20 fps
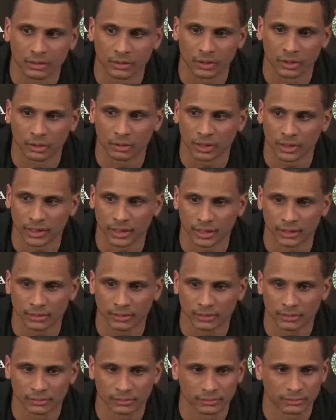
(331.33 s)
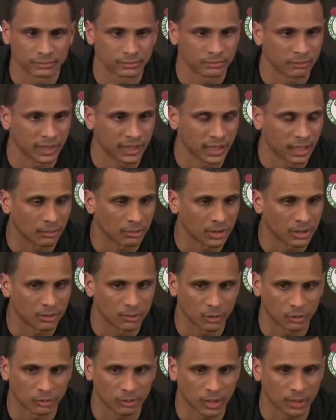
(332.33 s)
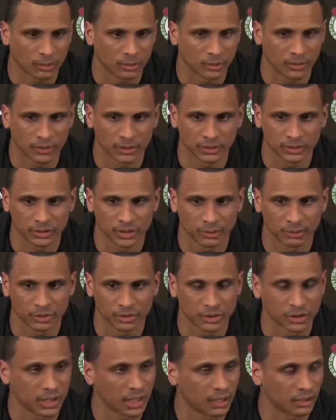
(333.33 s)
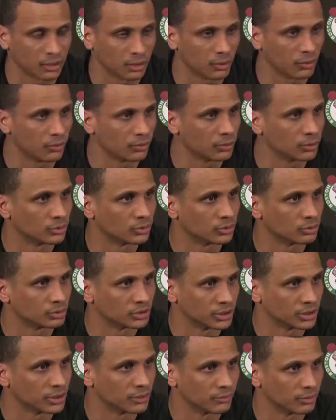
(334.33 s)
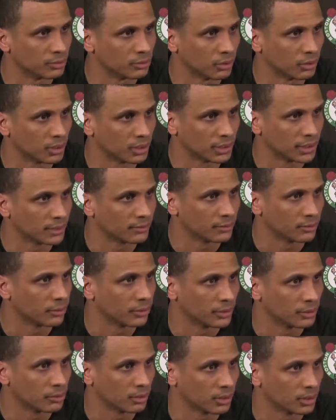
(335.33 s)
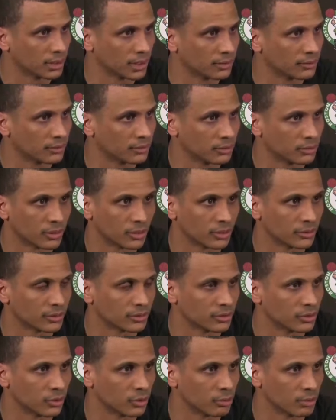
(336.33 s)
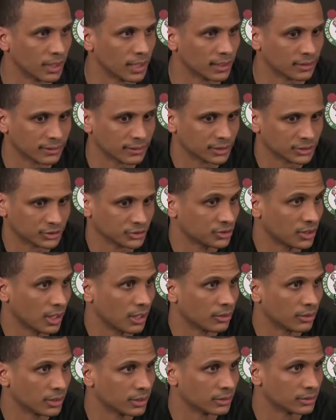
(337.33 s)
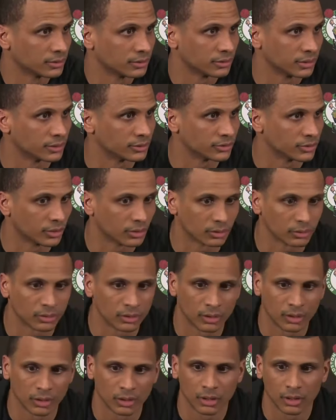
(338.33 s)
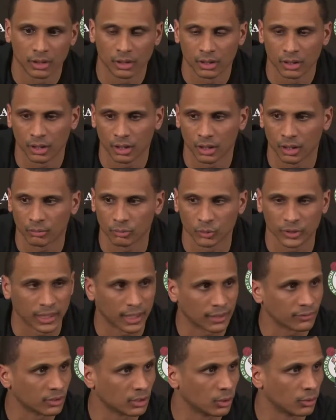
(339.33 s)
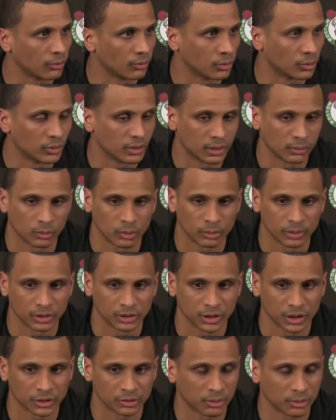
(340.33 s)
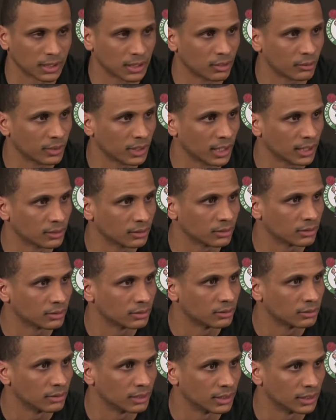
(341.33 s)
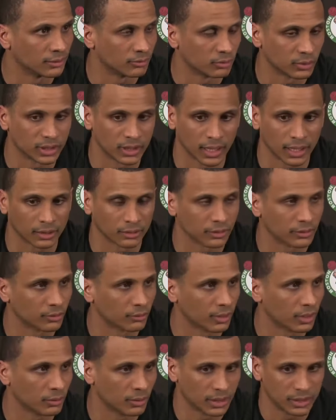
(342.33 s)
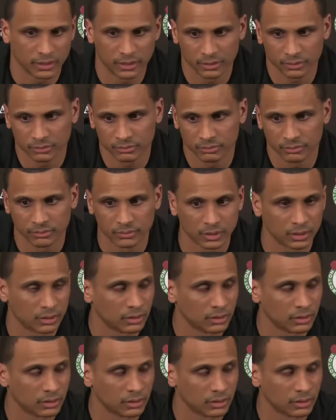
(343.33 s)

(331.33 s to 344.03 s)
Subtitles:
you know, again, may not be the most popular thing to say, but you got to go through some shit if you want to get to where you want to get to, whether it's good or bad. And that's just how it is. And so we have to go through it, and we'll be judged by how we handle it. And if we handle it the right way, then